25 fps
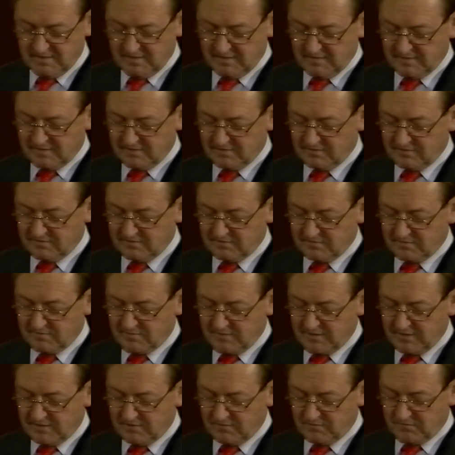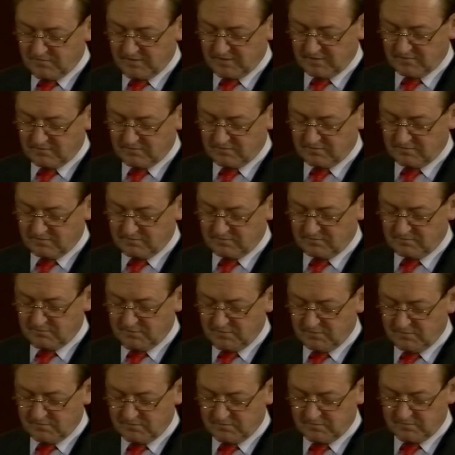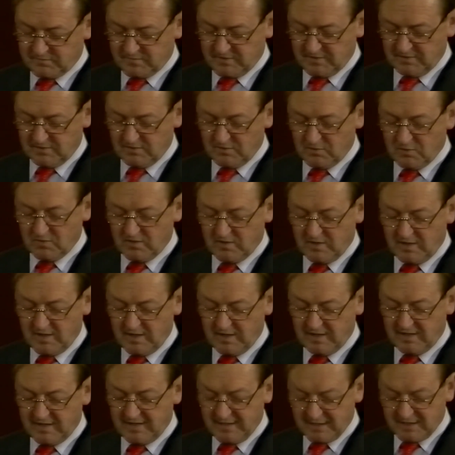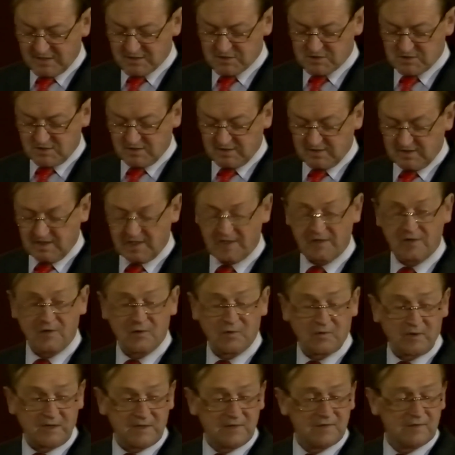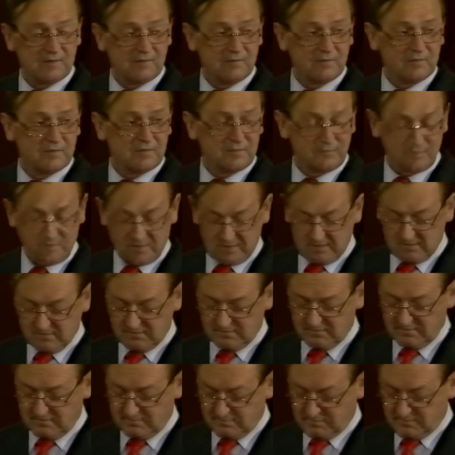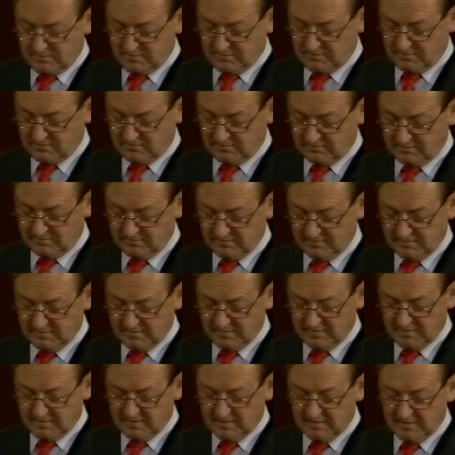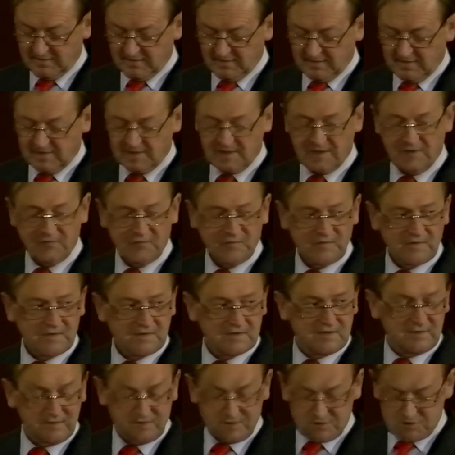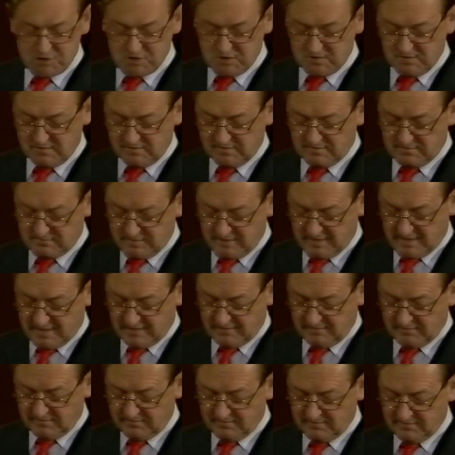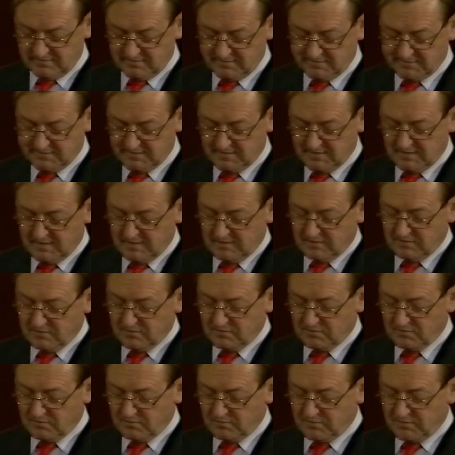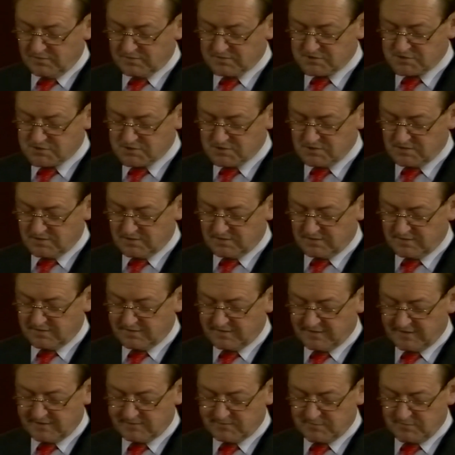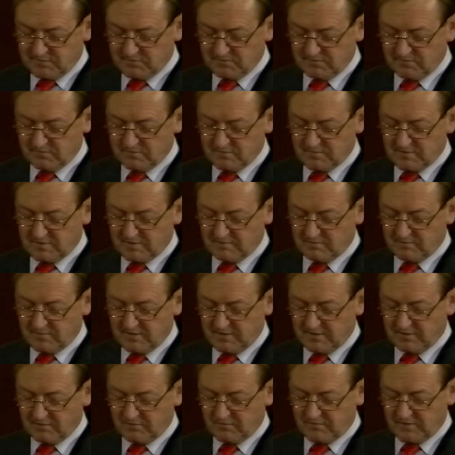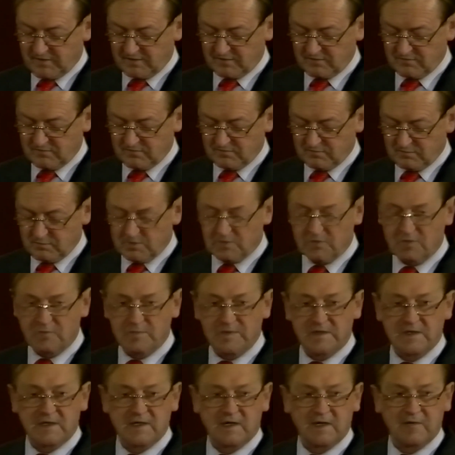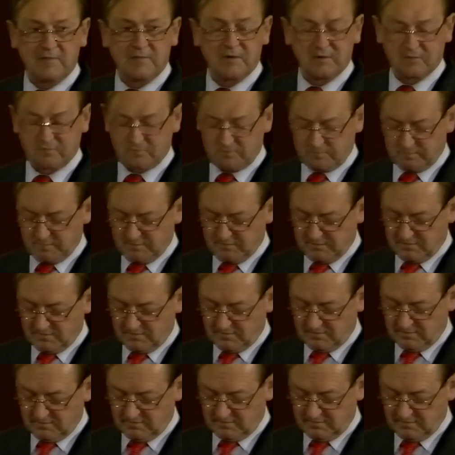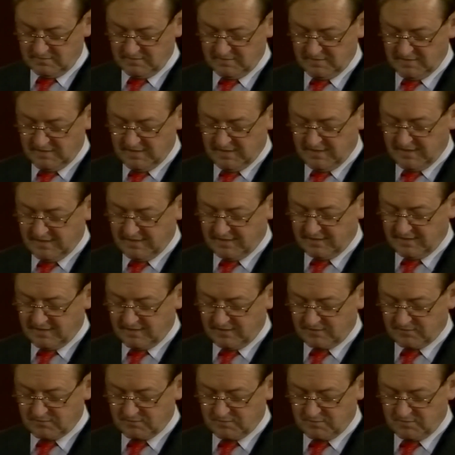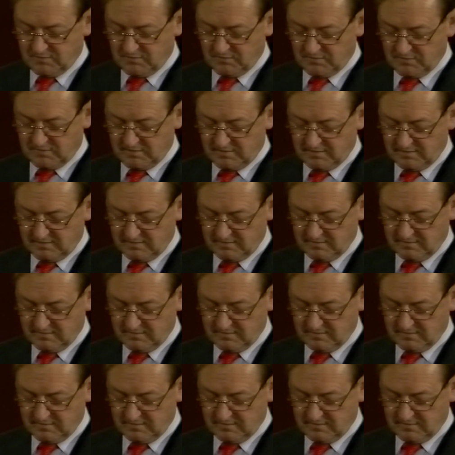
that it is the manufacturers and businessmen who are actually acquainted with the ways of the world. If the conditions are right, you can be assured that our businessmen and manufacturers will become entrepreneurial and outward-looking.